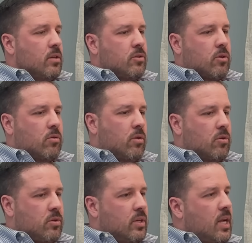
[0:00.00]
So
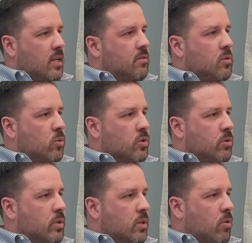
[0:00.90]
those are the kinds of tools
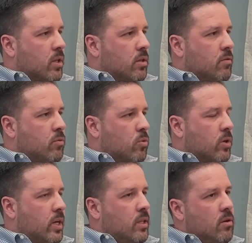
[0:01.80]
you really want to look
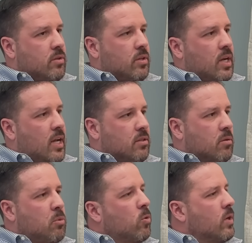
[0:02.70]
for. And those are the kinds of
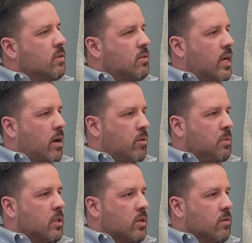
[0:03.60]
reports that I would
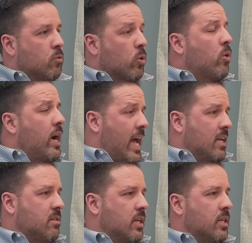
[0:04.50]
be looking for or
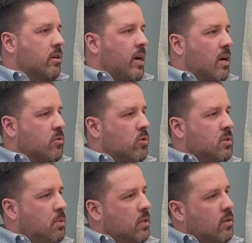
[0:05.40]
asking your
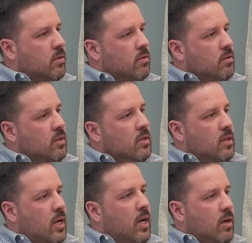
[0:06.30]
outsourced billers
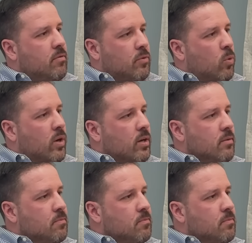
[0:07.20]
for.